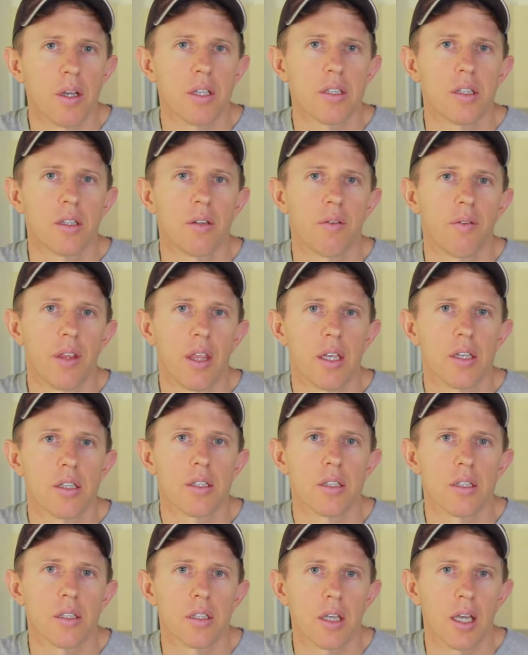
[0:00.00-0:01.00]
reasons for
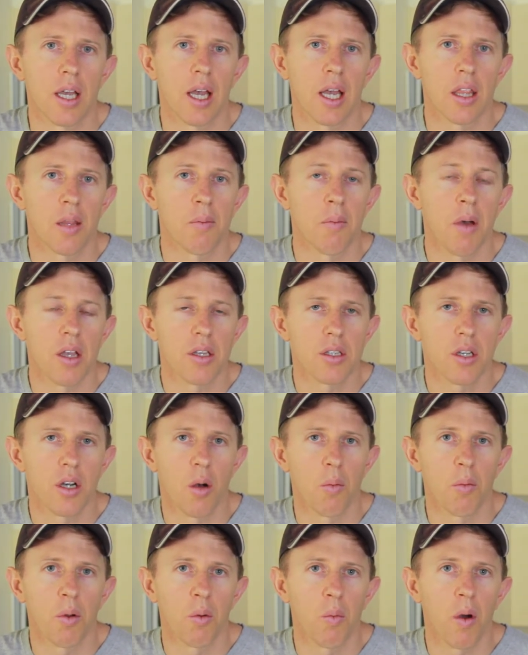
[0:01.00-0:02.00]
this. Uh, the most
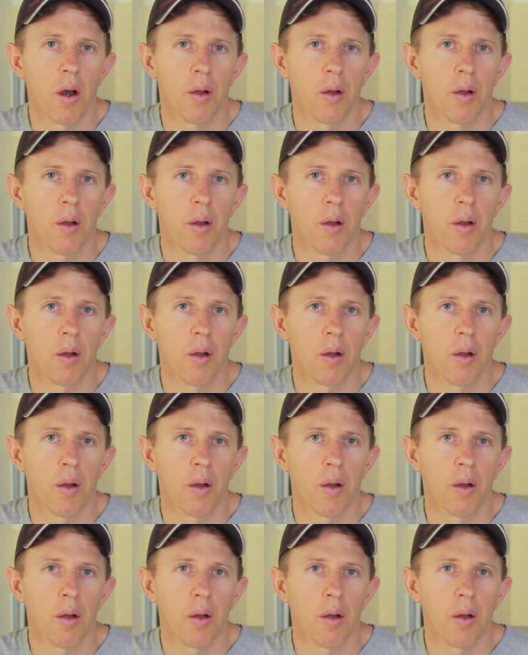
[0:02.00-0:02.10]
common